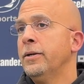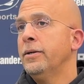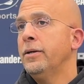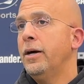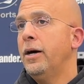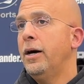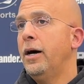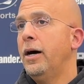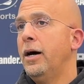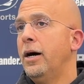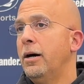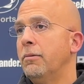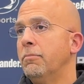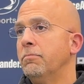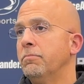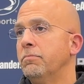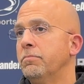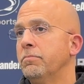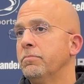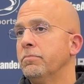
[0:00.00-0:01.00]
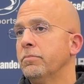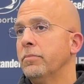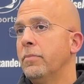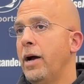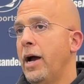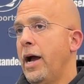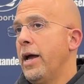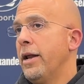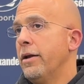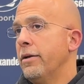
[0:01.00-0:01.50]

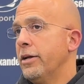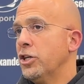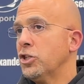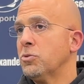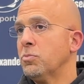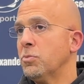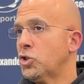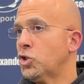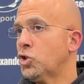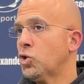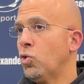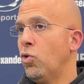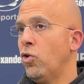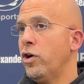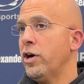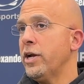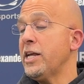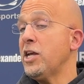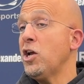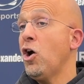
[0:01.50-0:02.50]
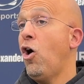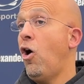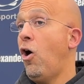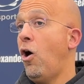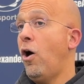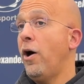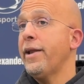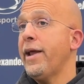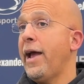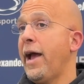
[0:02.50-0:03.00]
And his maturity
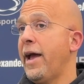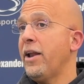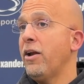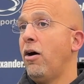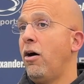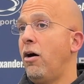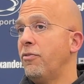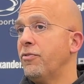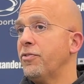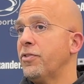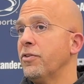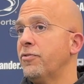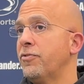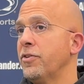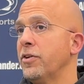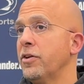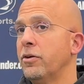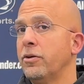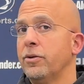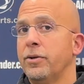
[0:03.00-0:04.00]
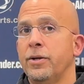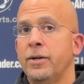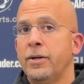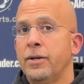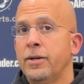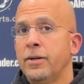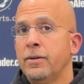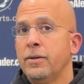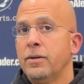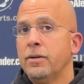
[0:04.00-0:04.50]
on and off the field
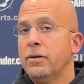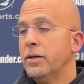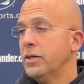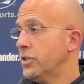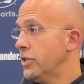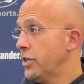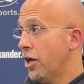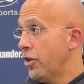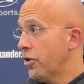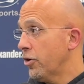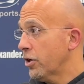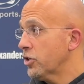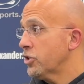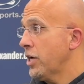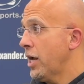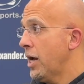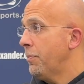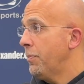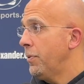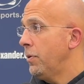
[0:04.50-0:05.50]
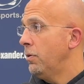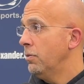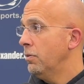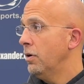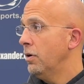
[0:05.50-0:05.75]
is another example.